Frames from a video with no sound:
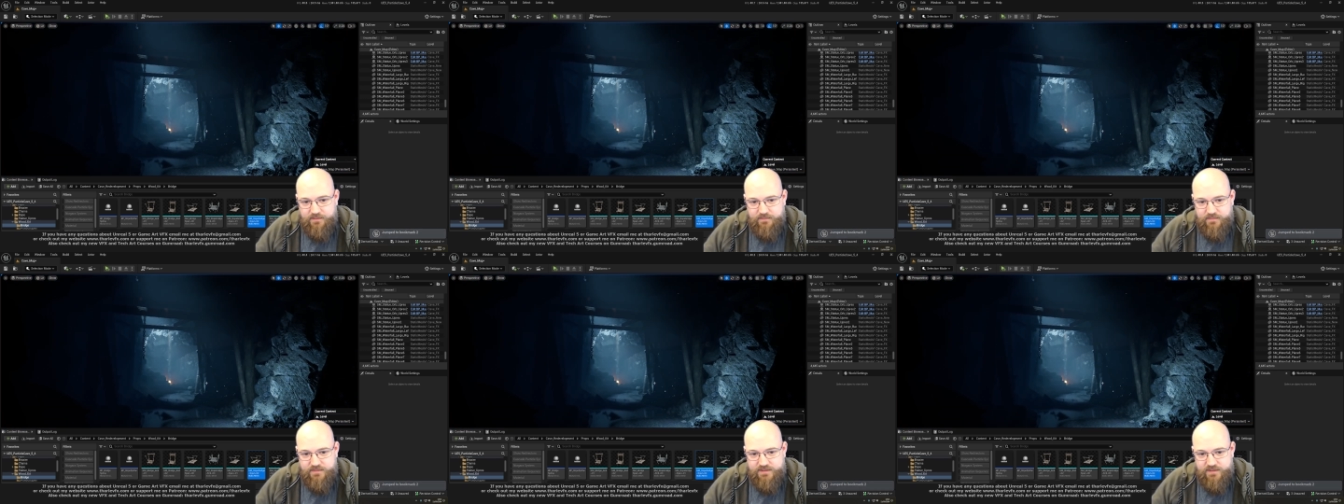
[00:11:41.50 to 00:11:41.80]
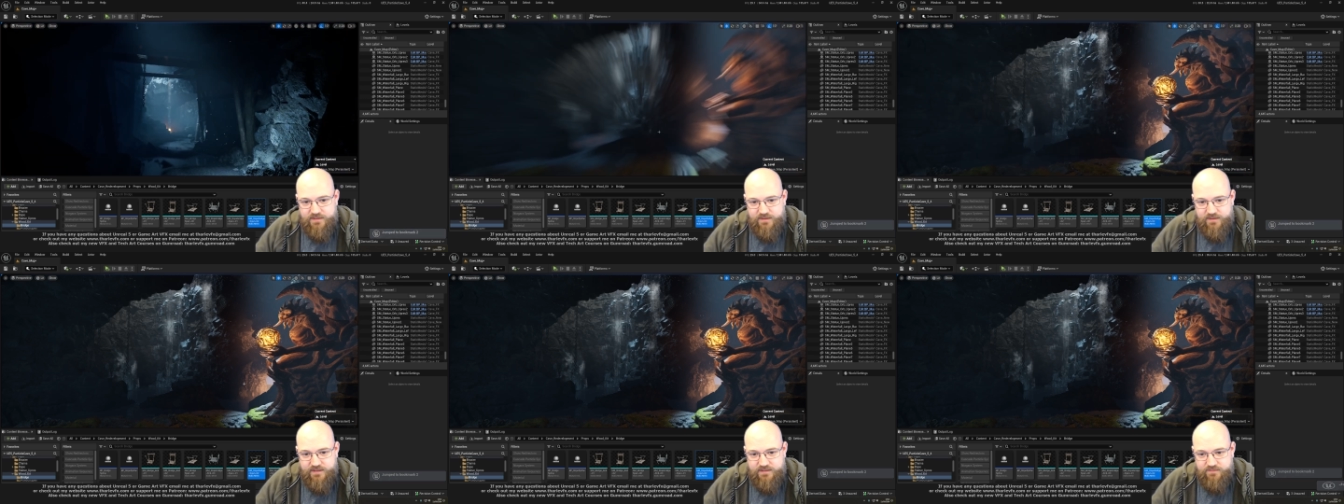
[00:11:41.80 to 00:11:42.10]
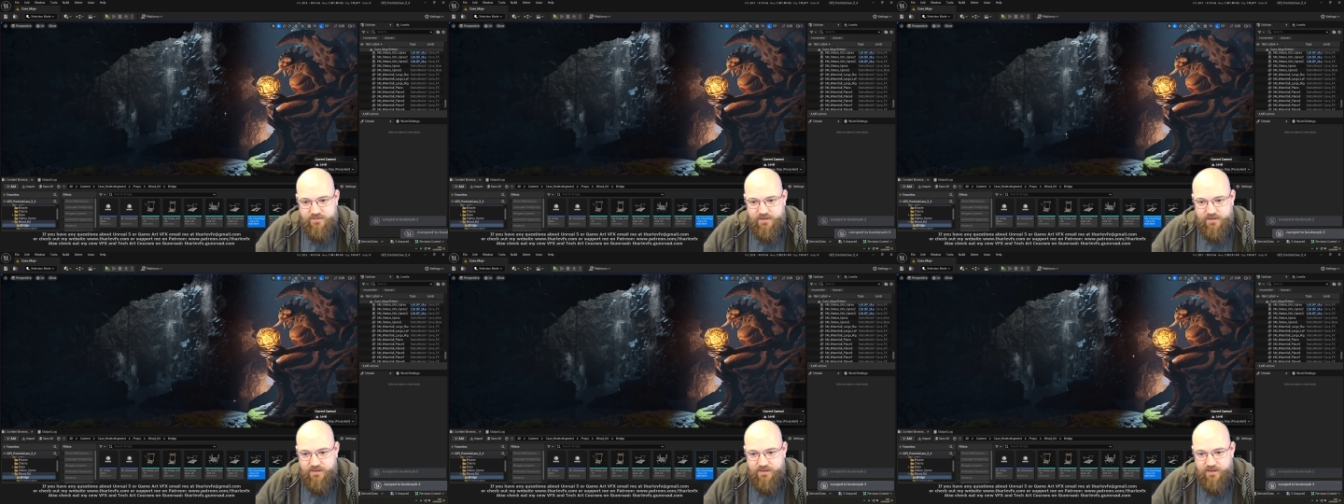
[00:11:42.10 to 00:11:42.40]
still needs to
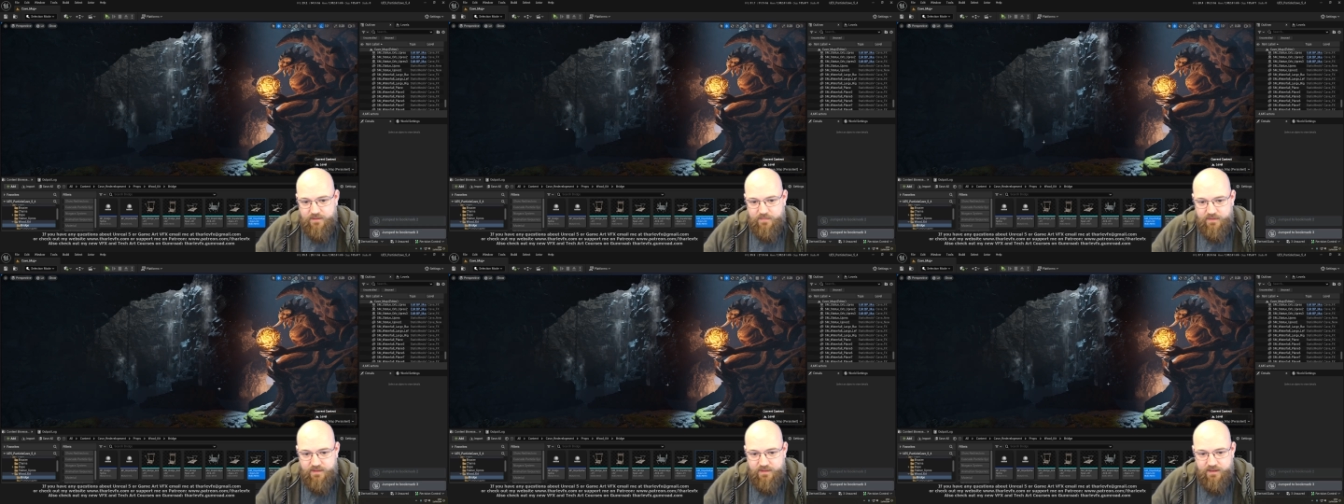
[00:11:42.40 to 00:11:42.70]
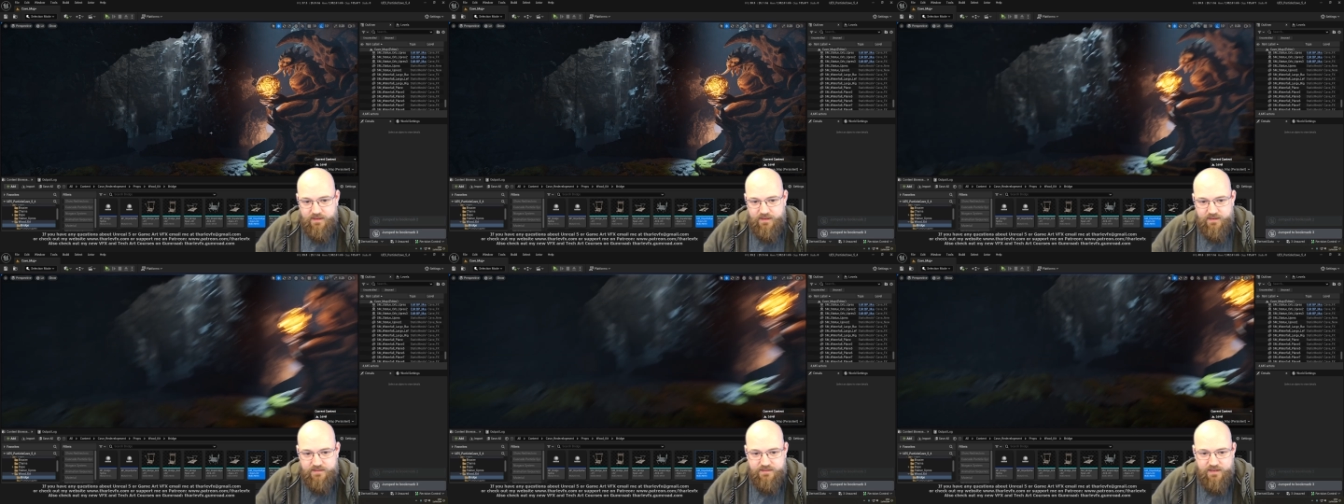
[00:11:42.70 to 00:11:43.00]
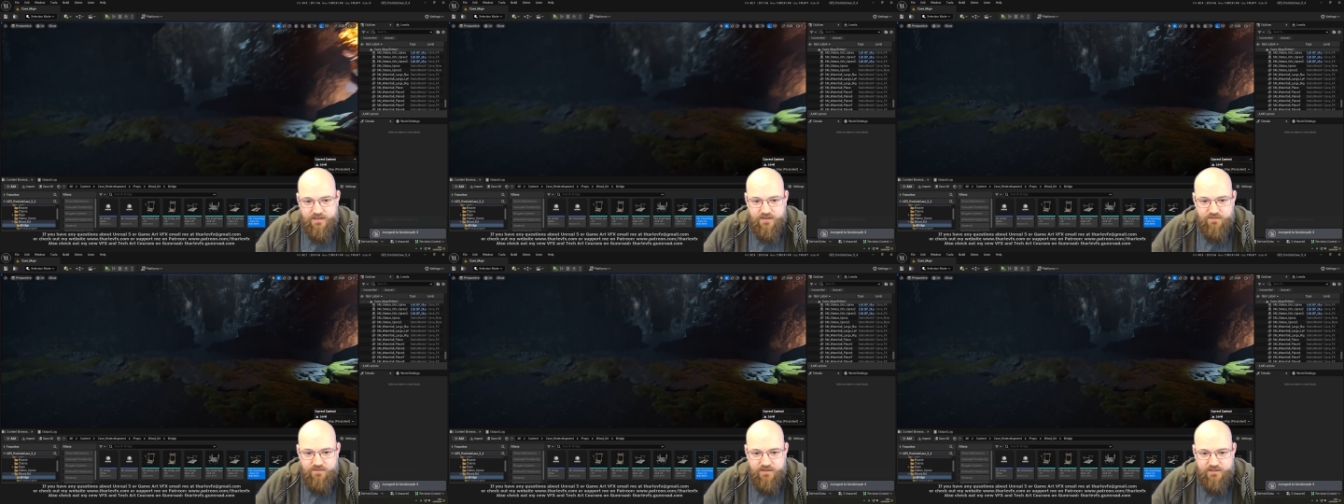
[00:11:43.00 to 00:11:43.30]
finish up the
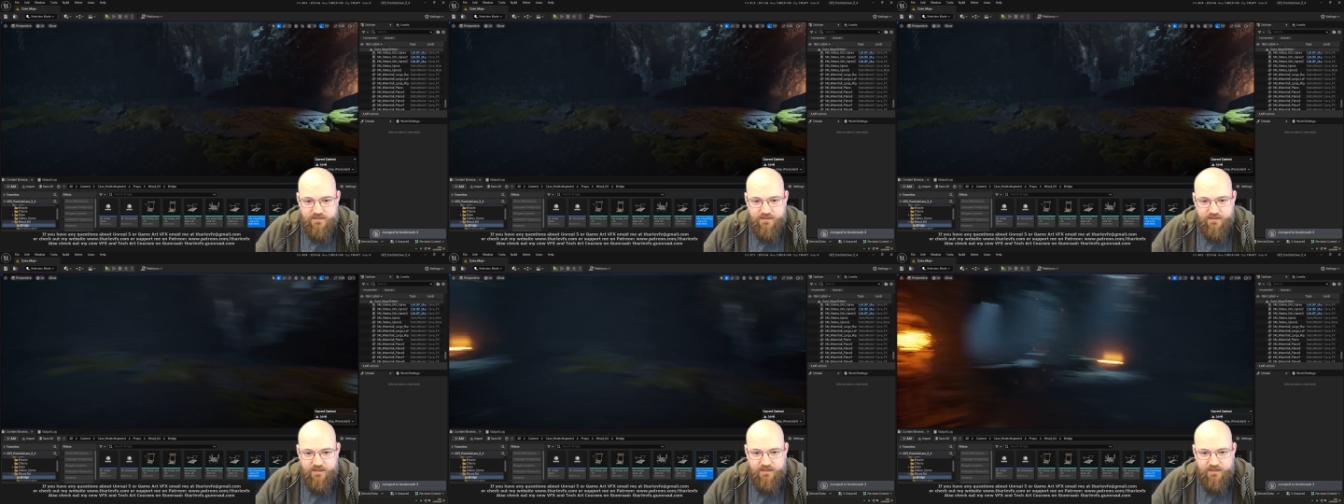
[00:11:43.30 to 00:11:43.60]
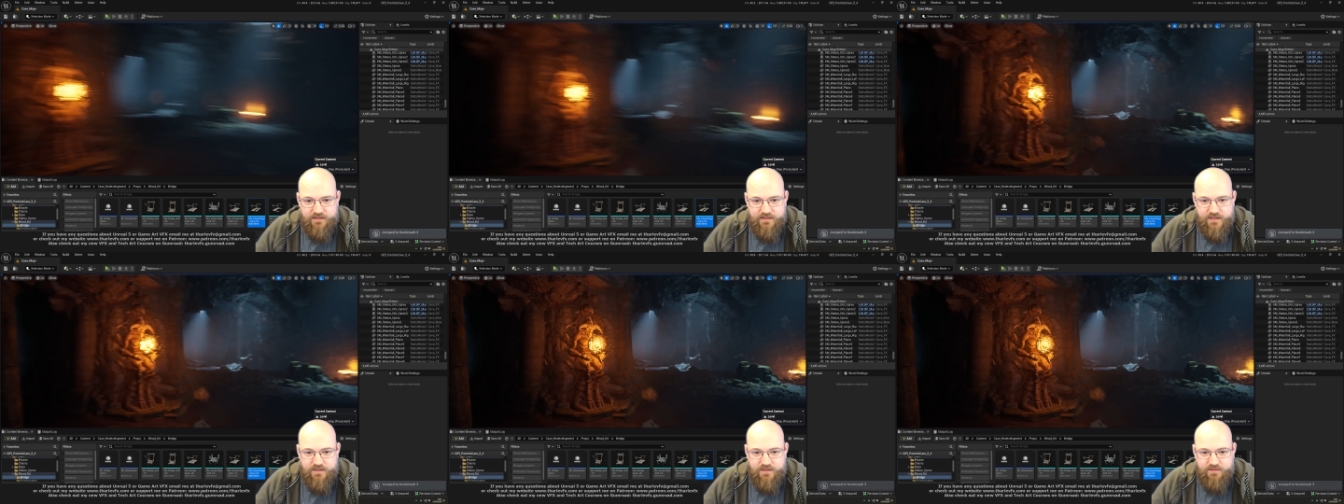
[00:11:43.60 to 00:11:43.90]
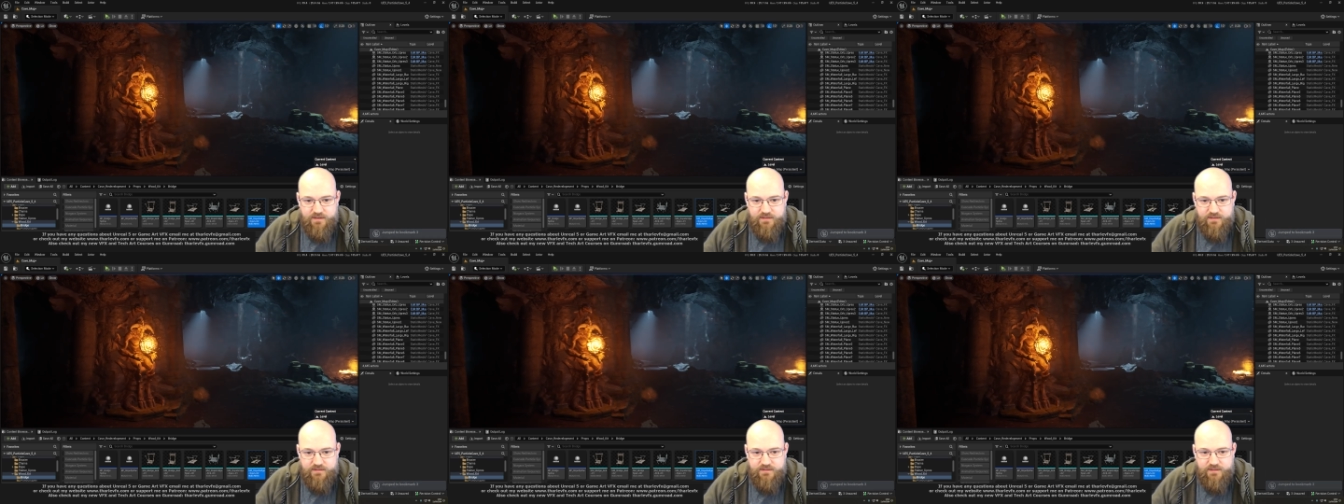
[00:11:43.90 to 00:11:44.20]
set dressing and
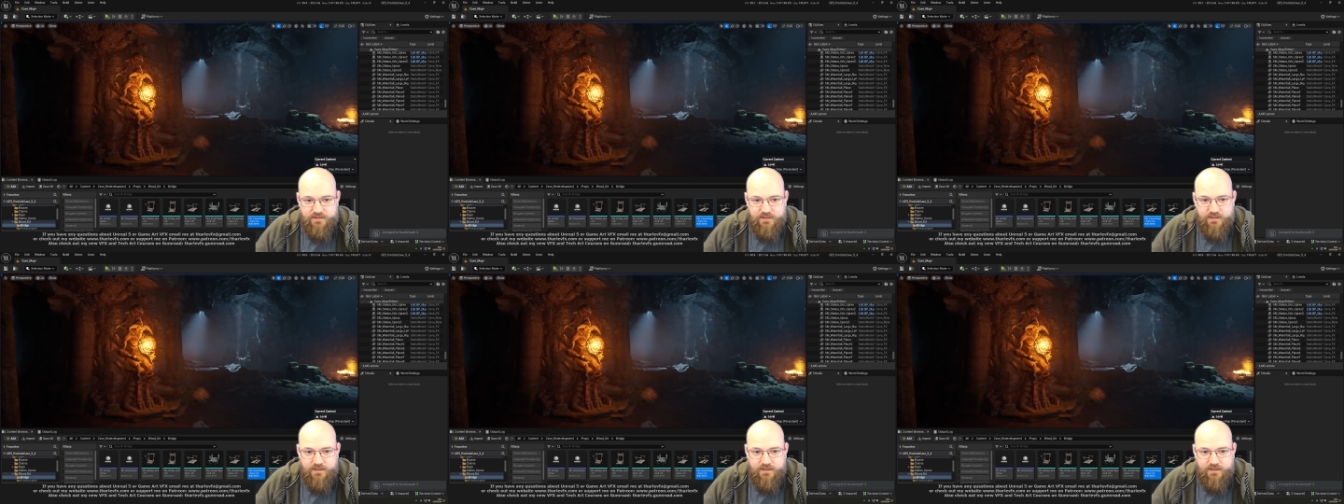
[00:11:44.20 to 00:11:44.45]
interiors,